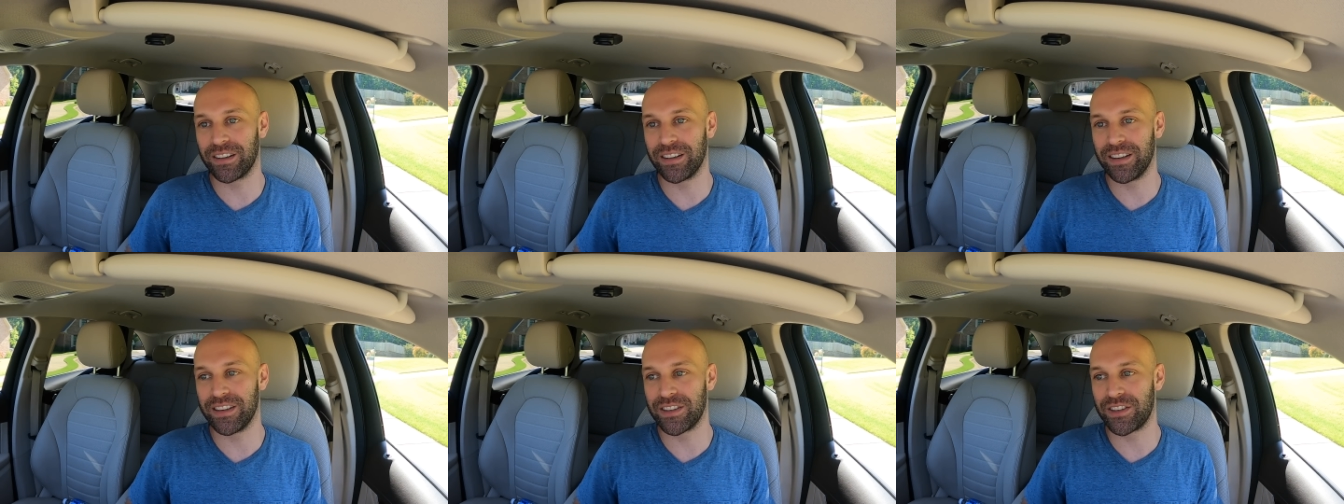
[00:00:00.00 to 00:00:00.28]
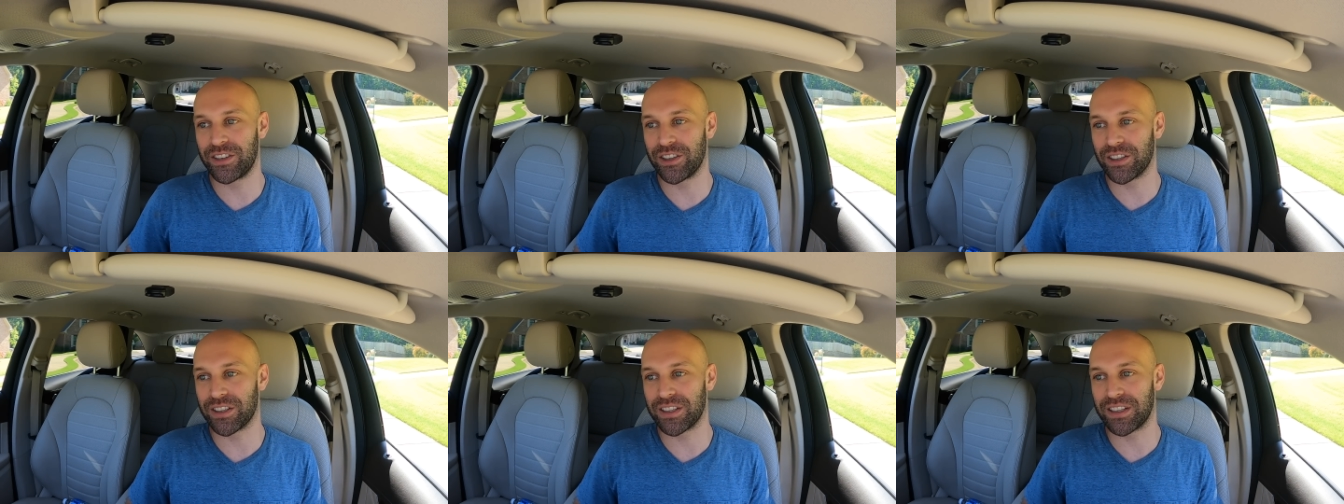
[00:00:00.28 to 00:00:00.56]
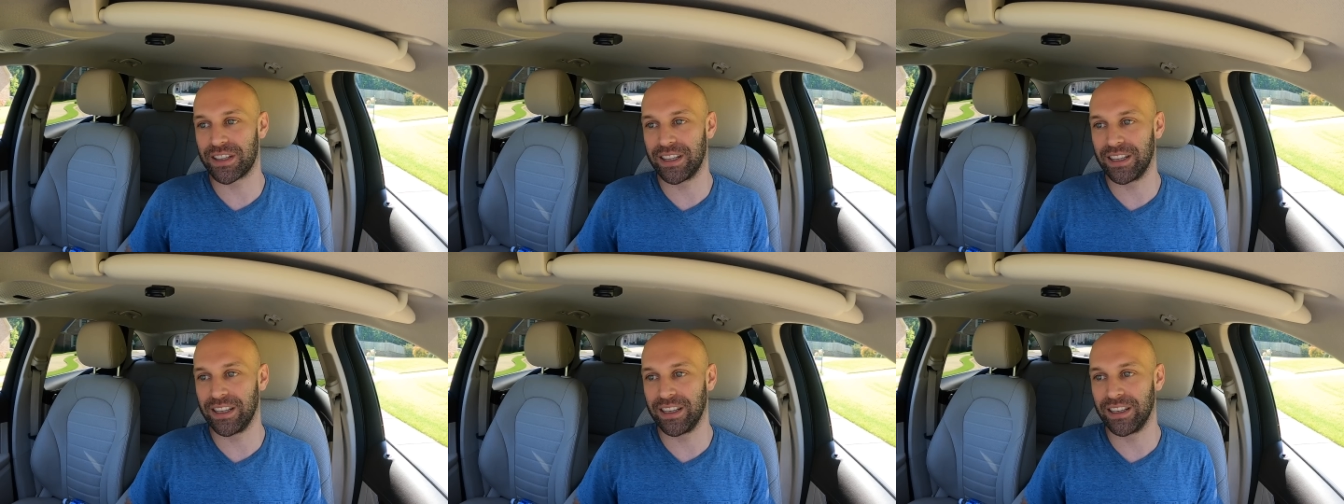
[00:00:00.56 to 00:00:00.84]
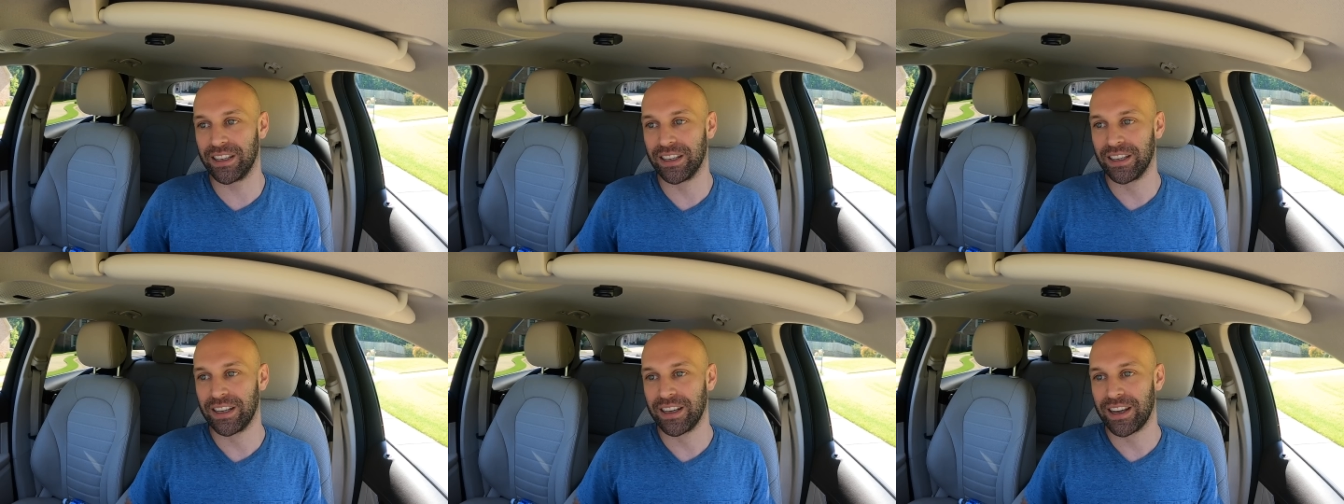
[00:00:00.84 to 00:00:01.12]
is just
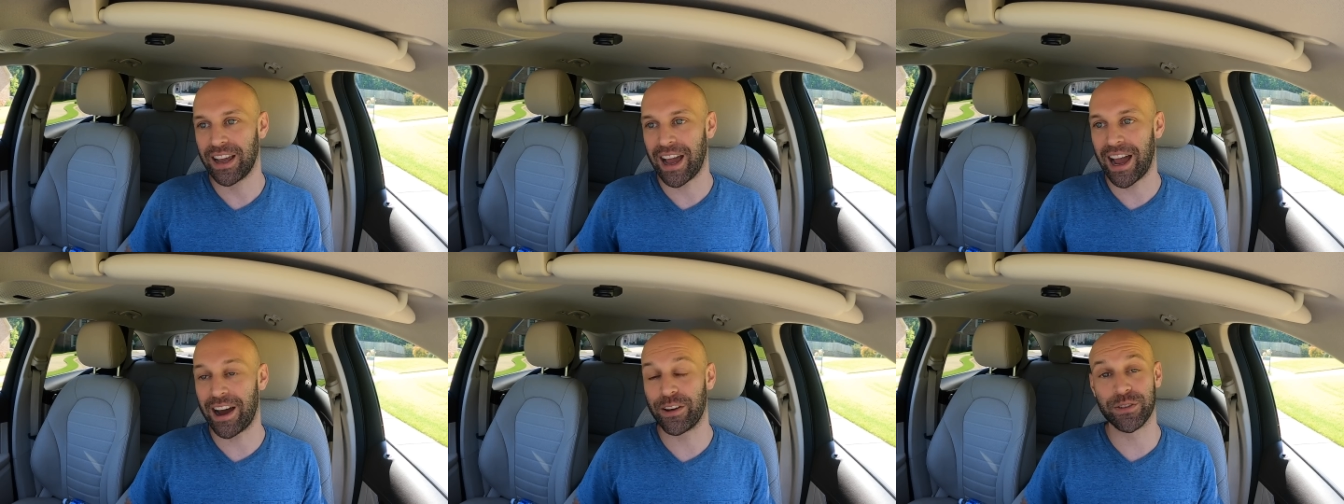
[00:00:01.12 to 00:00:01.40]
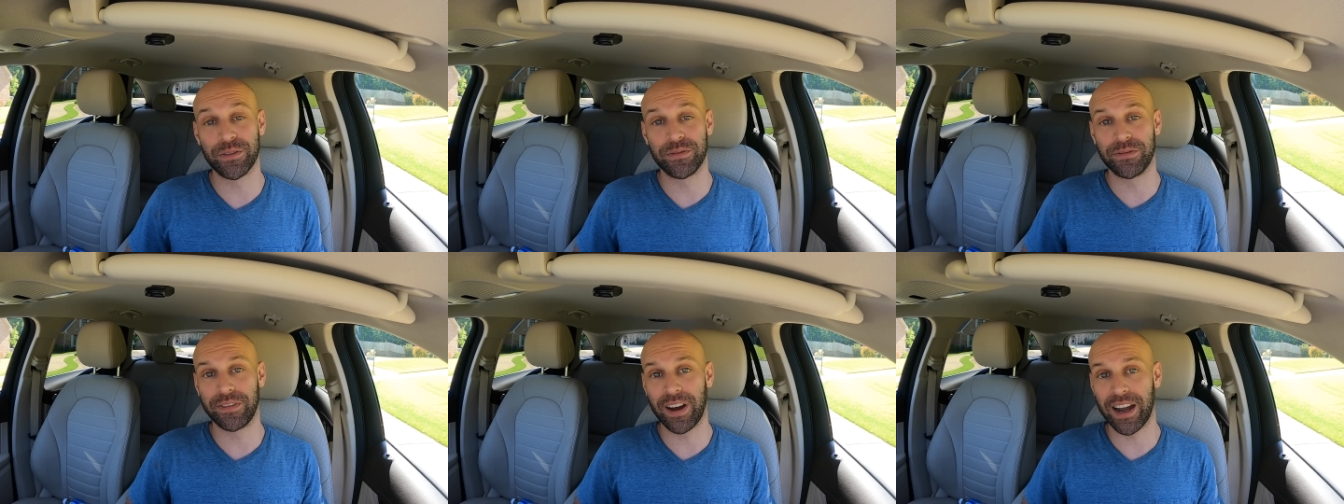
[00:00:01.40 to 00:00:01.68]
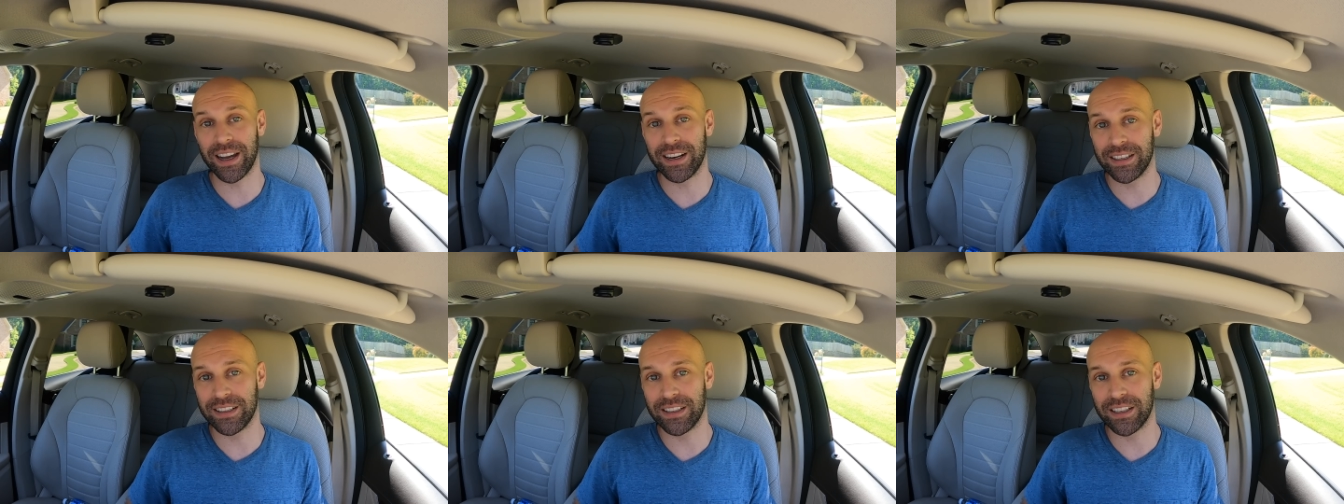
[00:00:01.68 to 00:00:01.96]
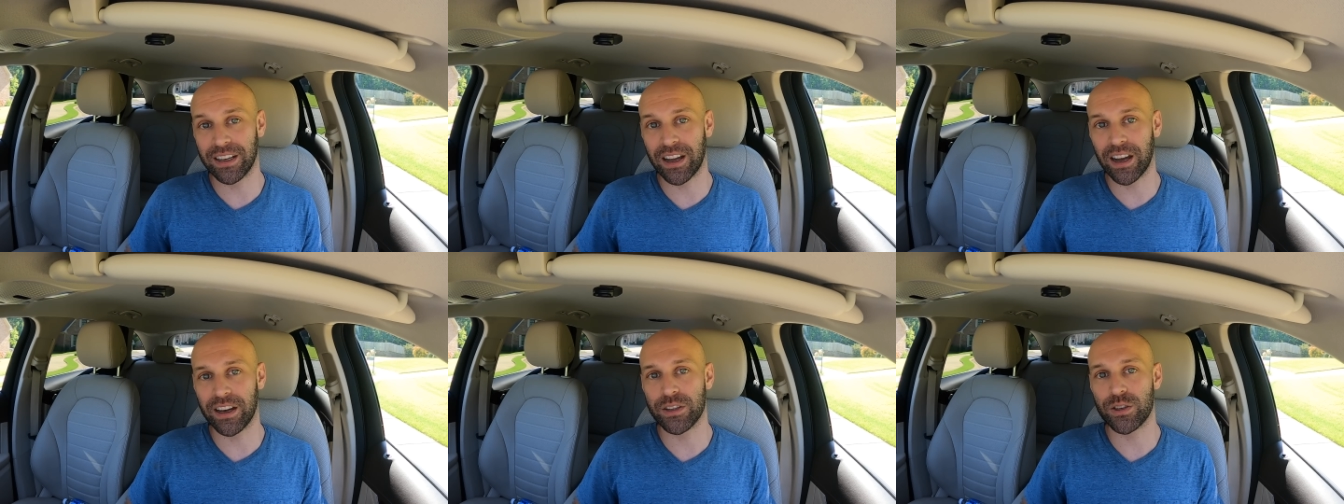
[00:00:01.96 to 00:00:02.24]
how divided
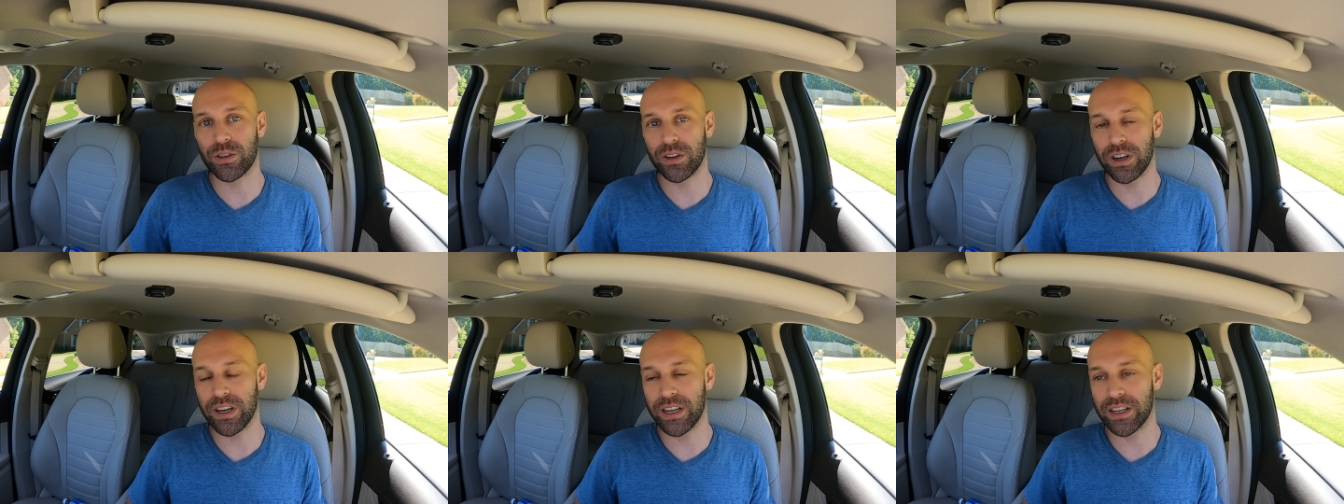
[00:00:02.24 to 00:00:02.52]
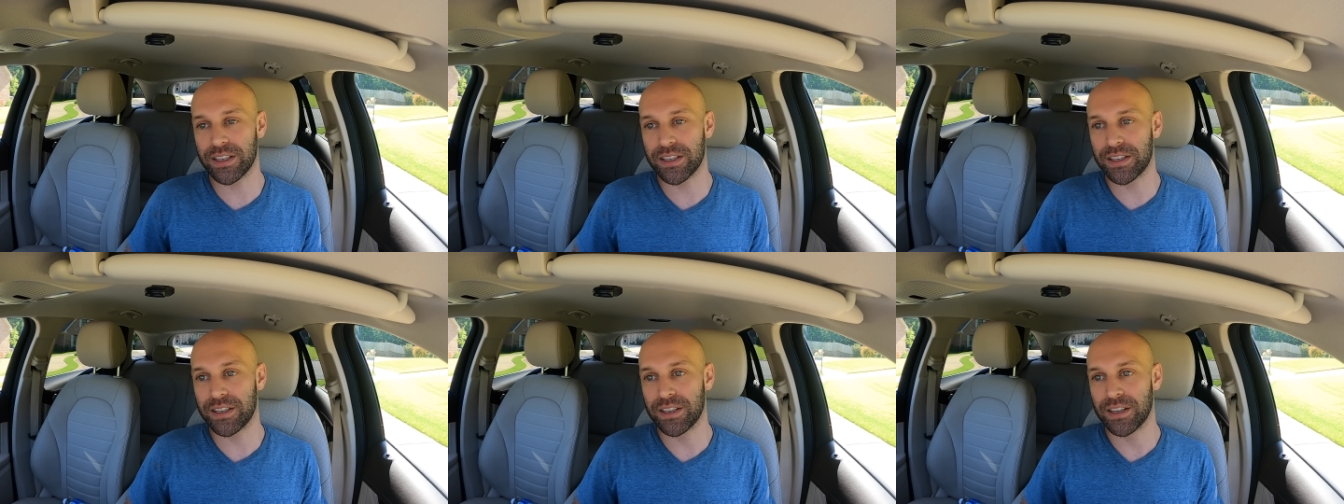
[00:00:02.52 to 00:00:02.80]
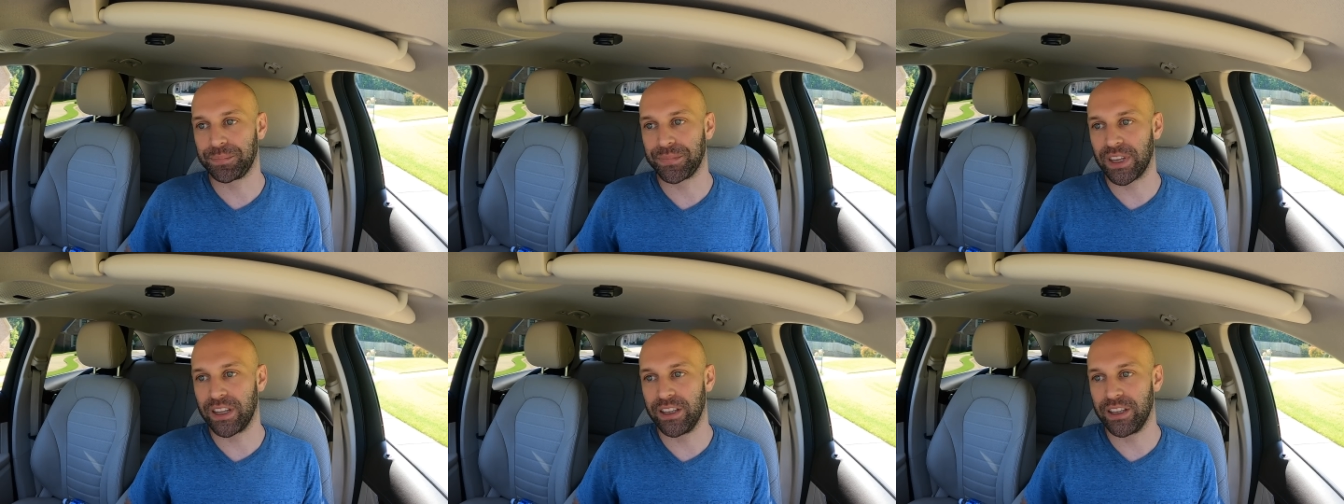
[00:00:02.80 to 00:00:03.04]
the country is.